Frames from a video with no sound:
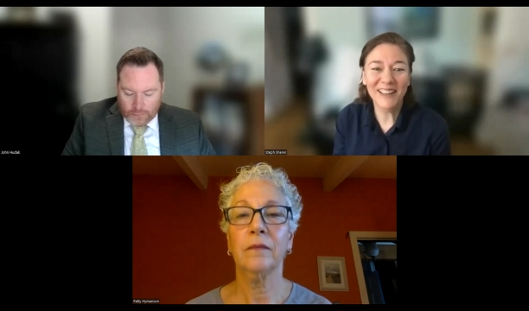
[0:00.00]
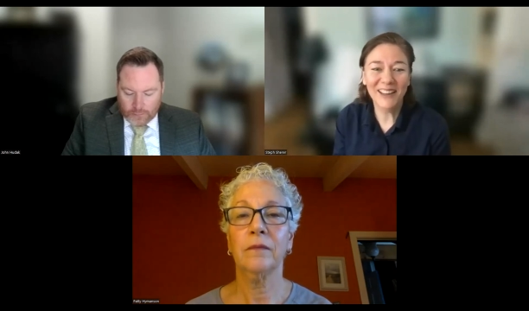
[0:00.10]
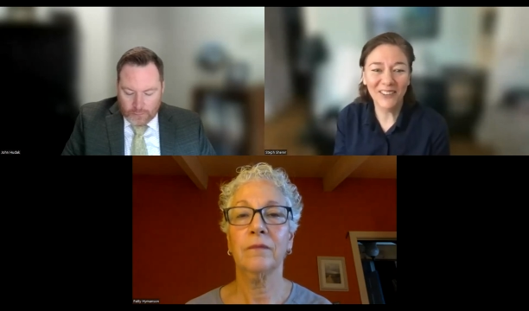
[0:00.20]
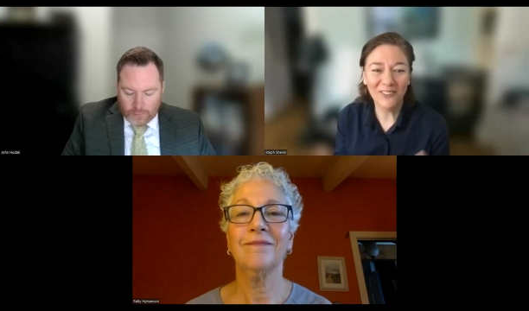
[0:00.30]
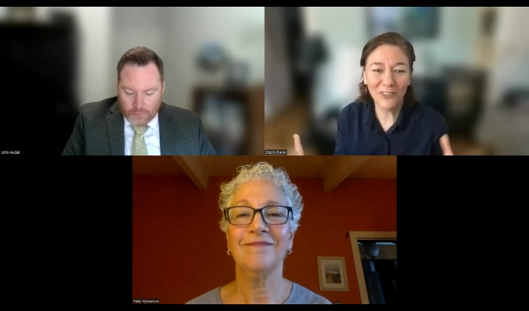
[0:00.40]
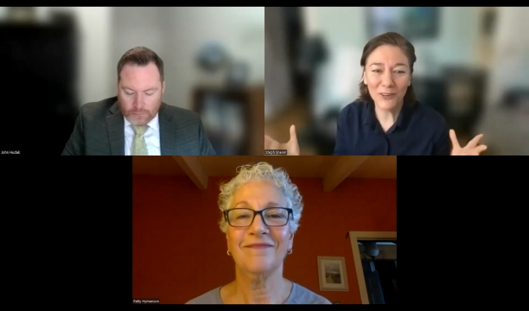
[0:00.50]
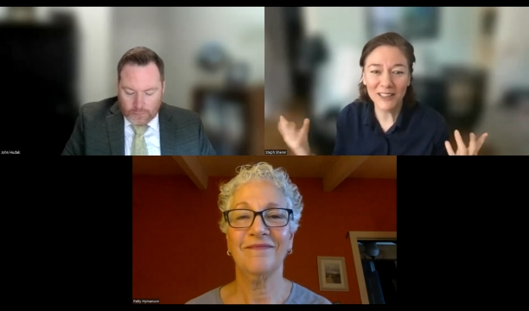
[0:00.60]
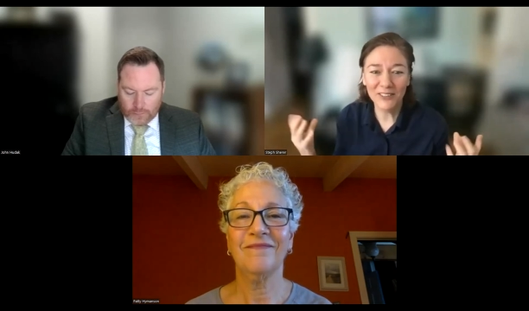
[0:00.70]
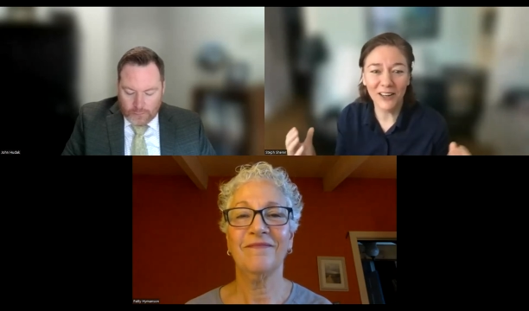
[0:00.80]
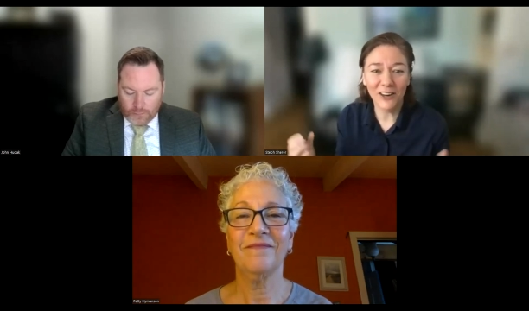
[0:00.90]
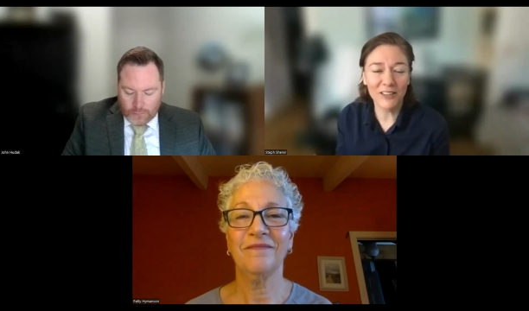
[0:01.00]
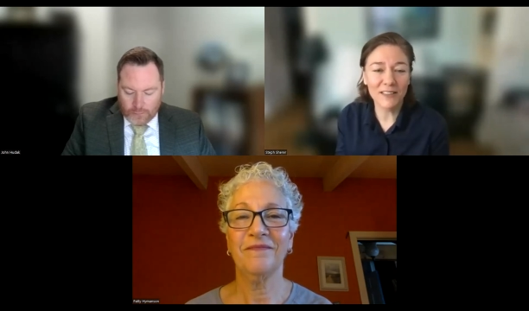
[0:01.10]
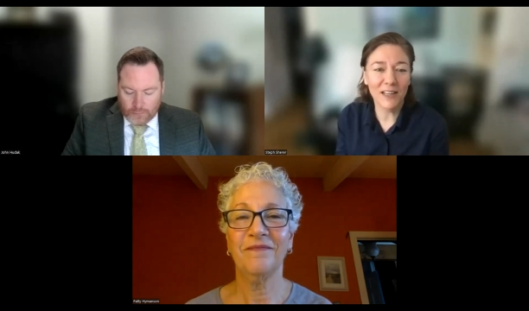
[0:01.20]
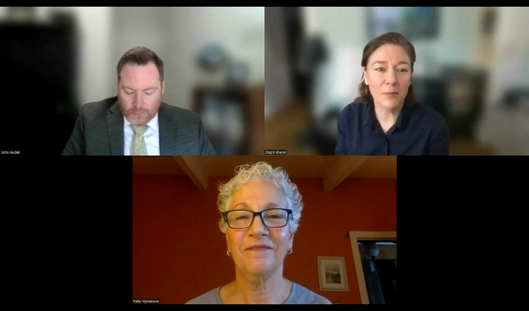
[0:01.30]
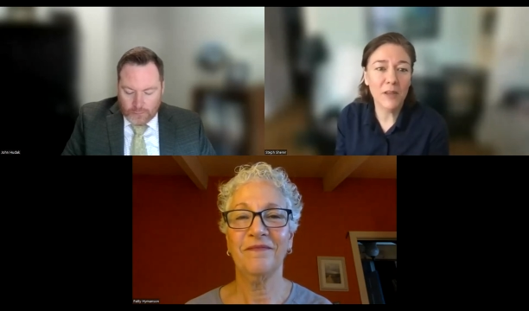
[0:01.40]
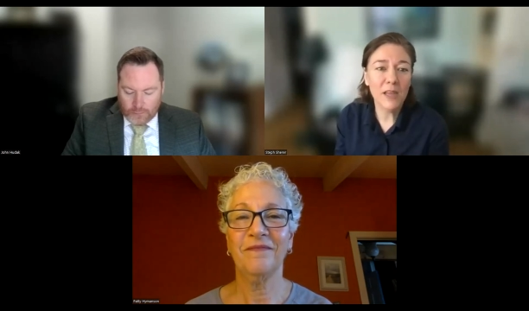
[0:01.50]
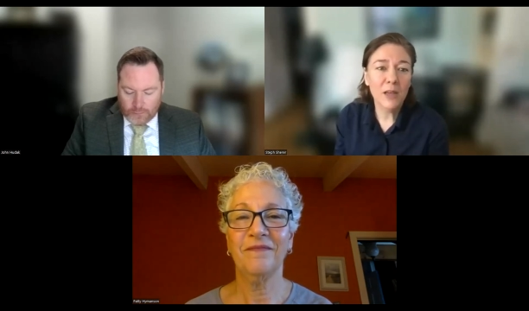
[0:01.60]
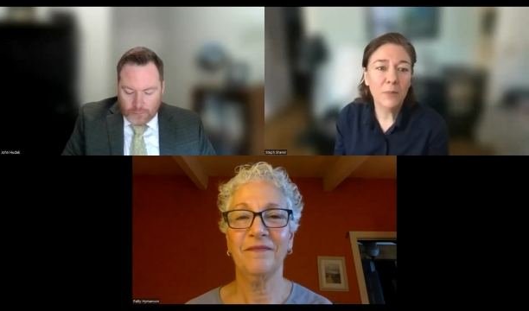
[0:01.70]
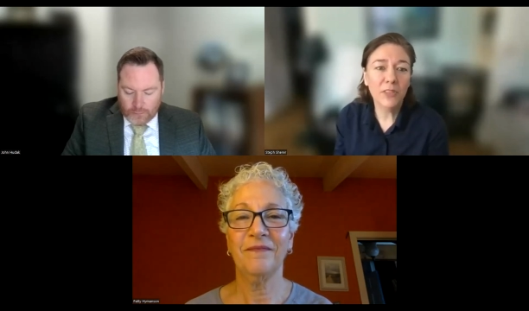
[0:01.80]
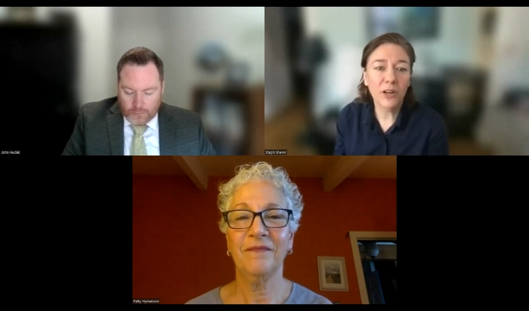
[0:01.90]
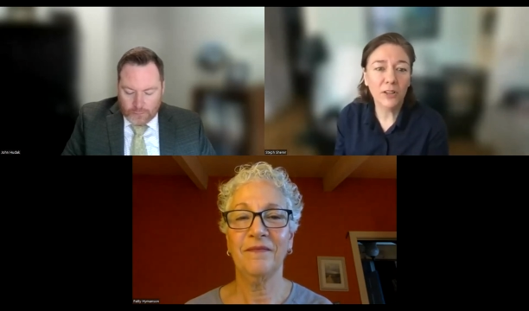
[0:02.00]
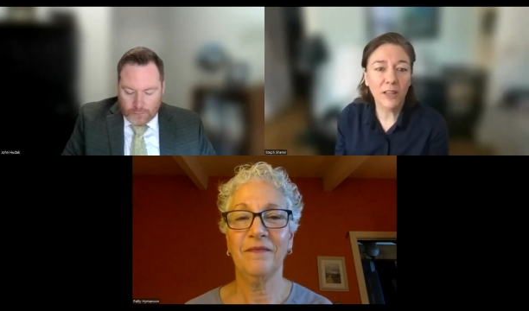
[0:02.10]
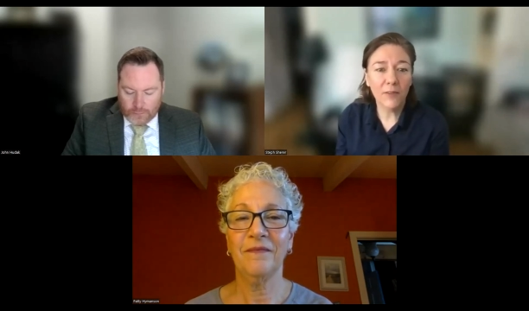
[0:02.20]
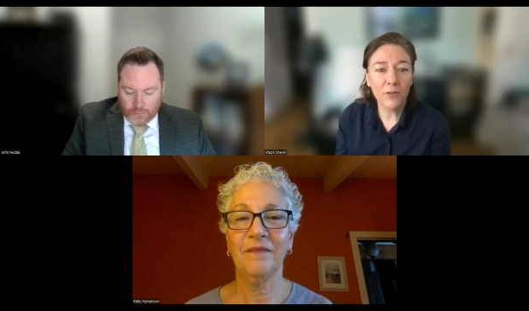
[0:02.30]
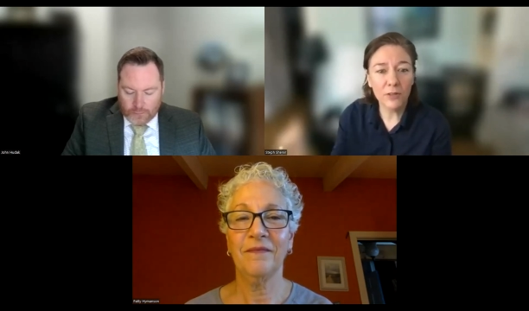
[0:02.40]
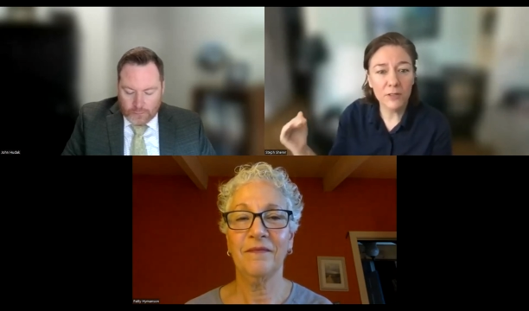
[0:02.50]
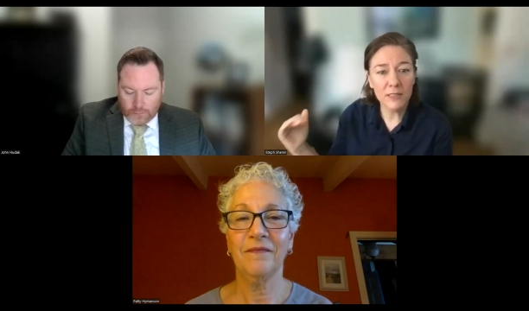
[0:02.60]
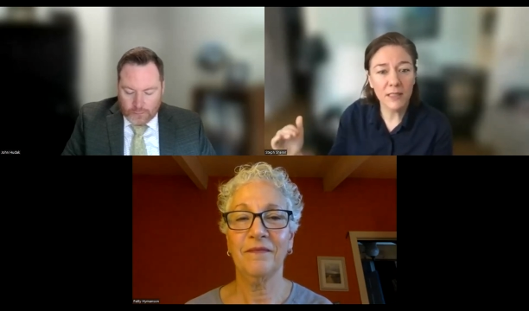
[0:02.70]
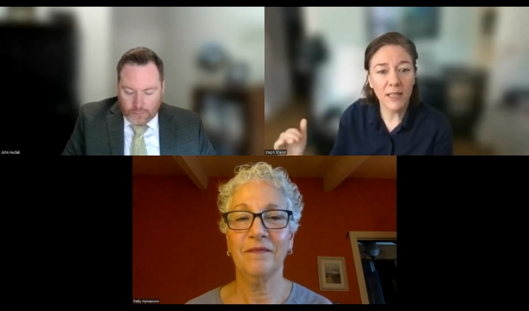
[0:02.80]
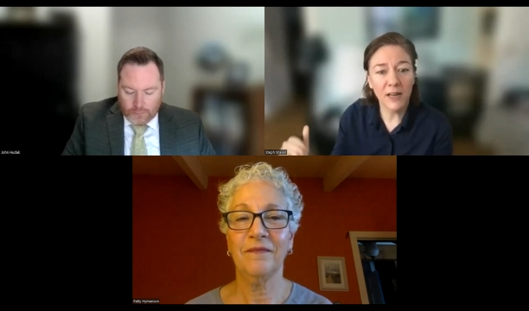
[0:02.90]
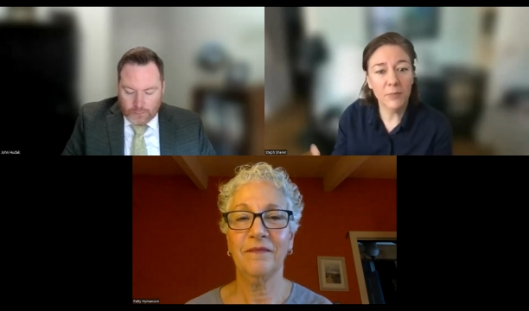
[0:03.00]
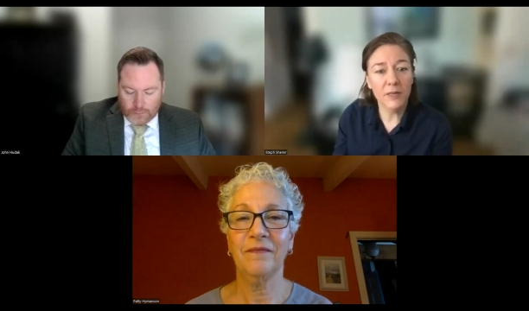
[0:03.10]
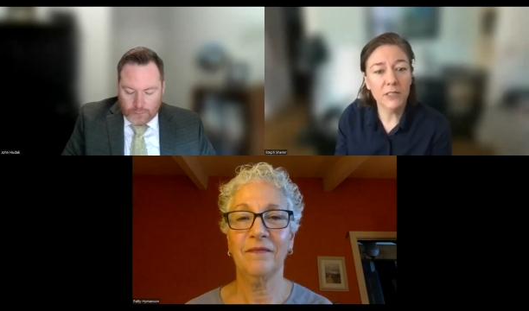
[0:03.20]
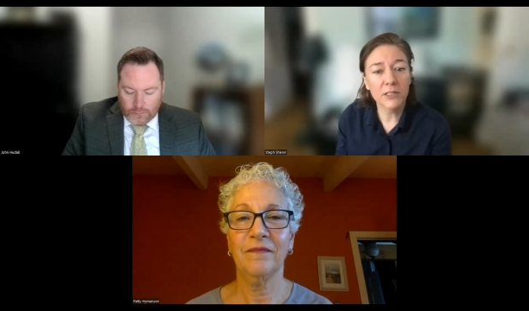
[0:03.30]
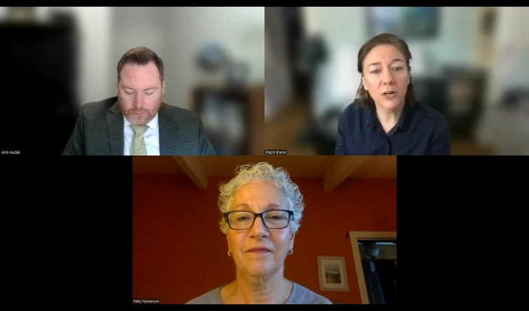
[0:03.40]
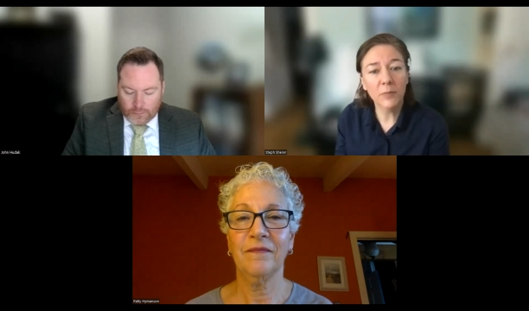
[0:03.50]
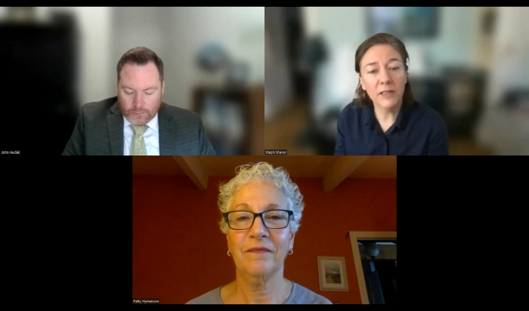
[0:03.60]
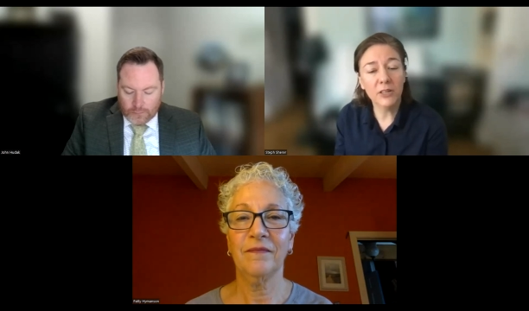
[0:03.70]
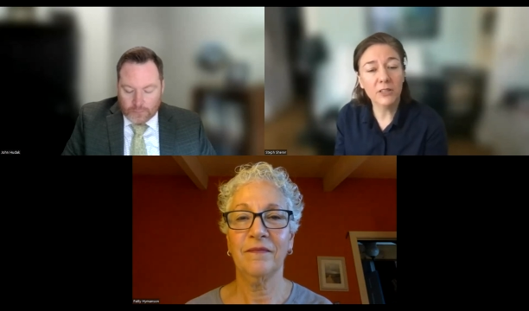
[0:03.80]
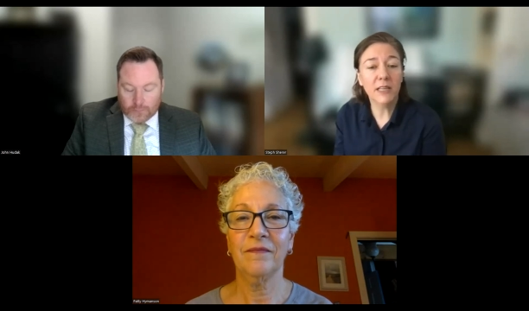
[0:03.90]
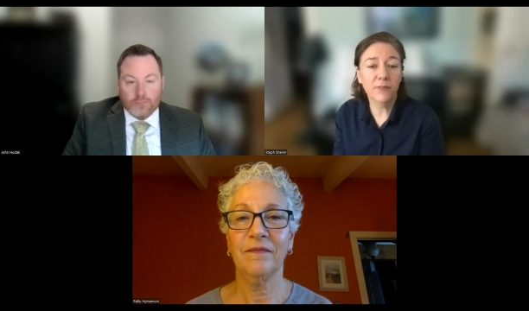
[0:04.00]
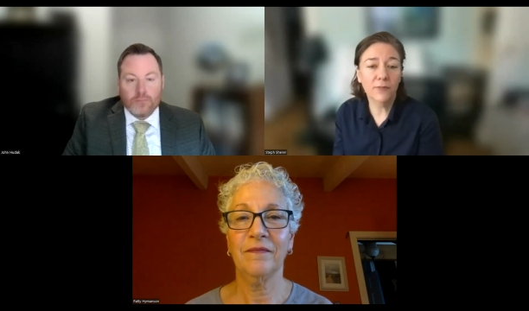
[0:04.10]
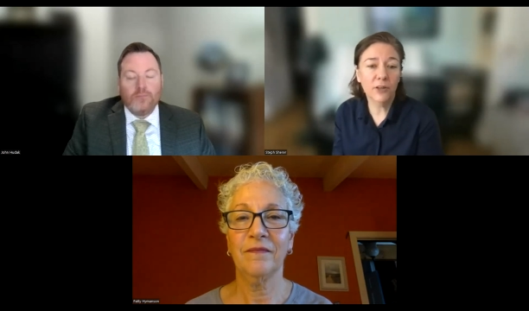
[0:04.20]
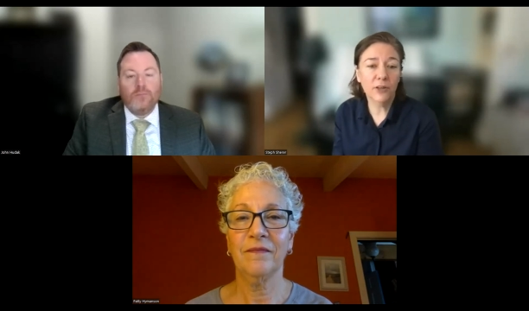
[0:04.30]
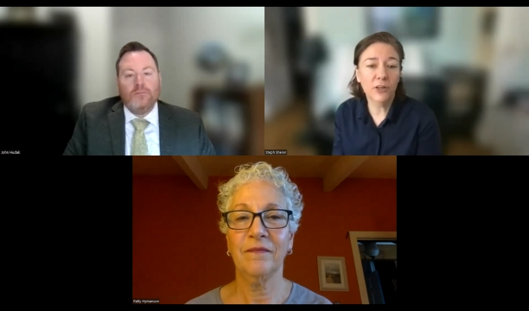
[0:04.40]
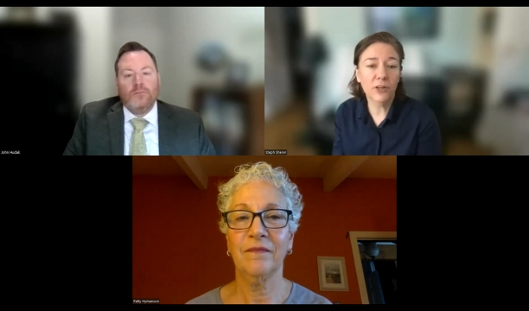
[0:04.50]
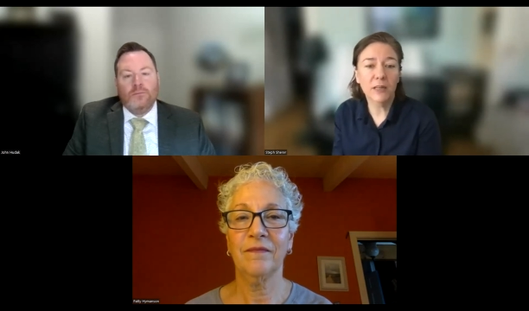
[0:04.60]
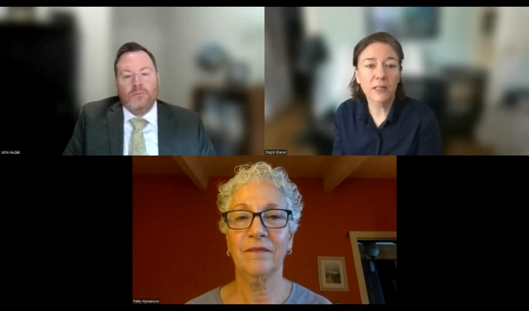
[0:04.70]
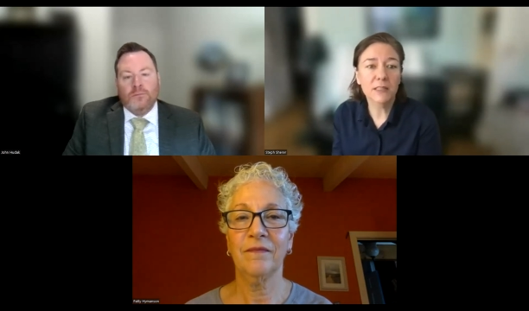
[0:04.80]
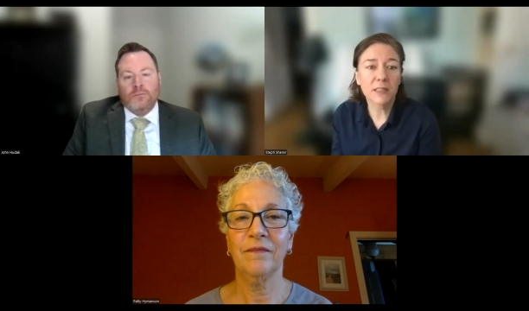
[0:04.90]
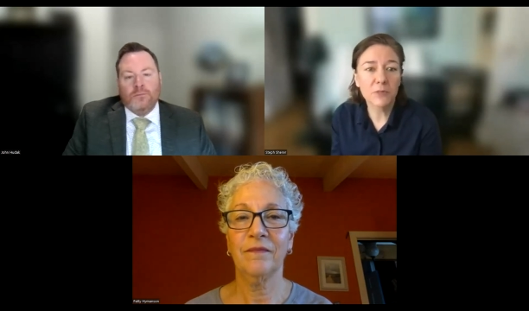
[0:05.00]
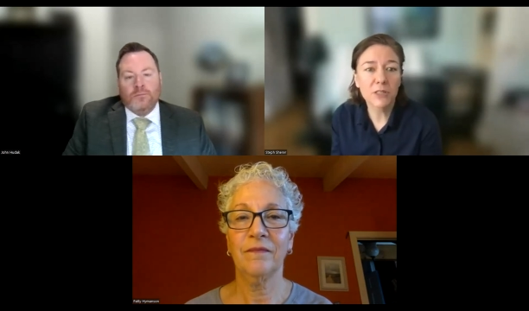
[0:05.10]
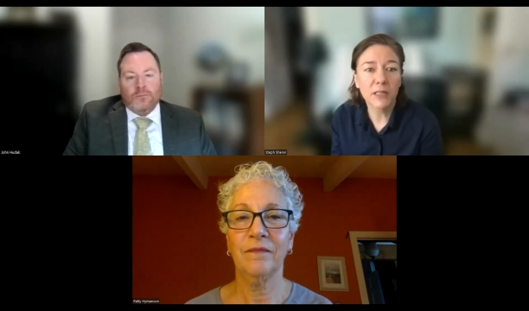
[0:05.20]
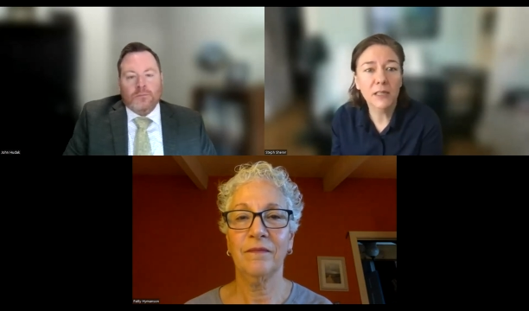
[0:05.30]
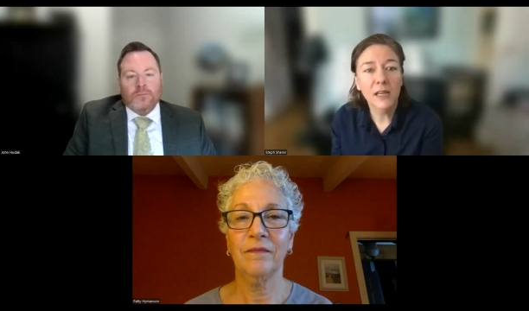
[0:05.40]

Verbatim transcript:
Speaker 1: they're floating through the air all the time but there are levels that have been determined that are safe for human consumption